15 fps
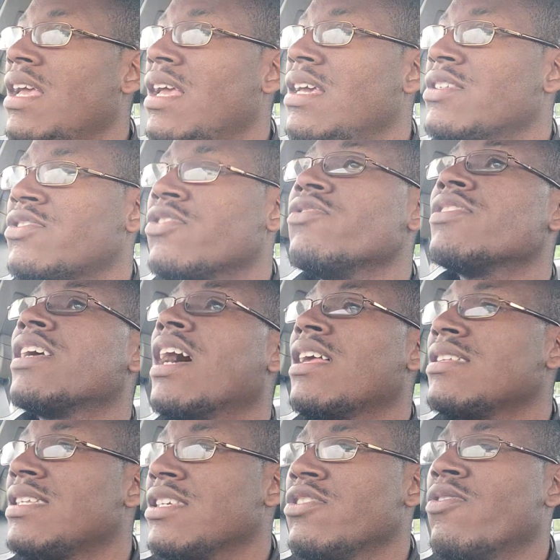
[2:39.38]
is turn to God
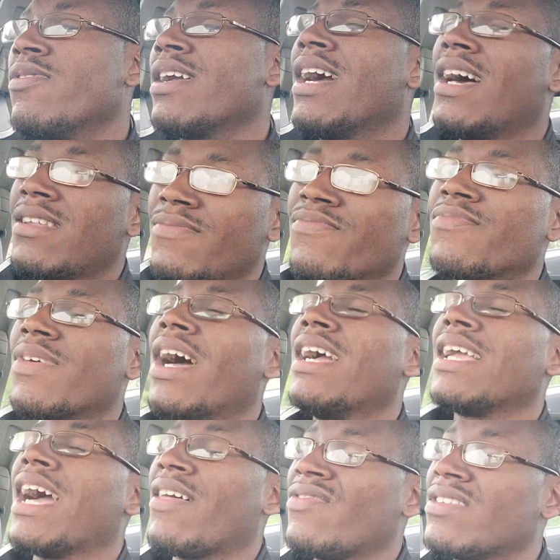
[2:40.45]
and say, you know, God, I
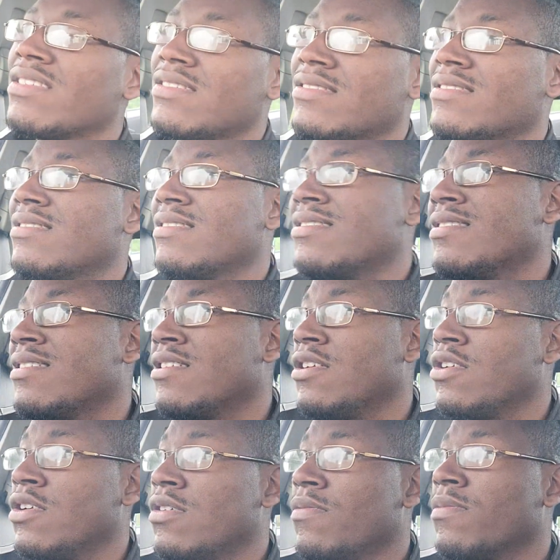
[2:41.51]
got this.
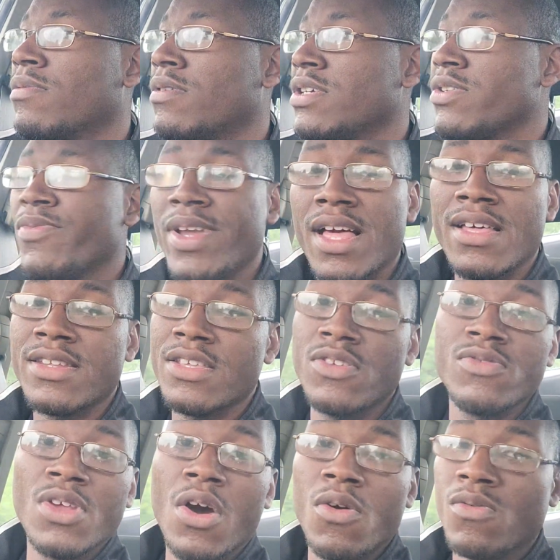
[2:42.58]
Because in reality, you
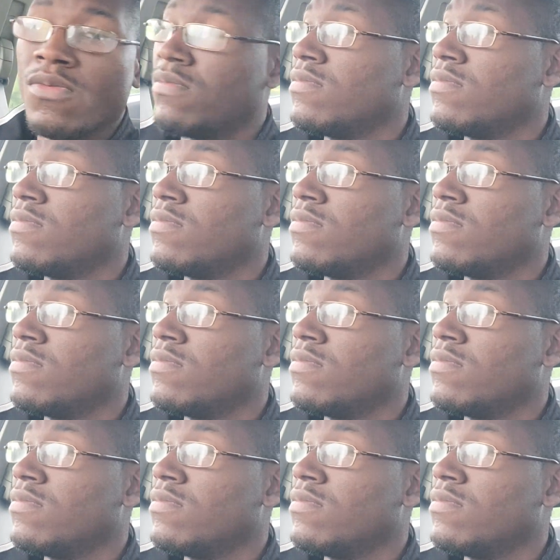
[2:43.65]
don't.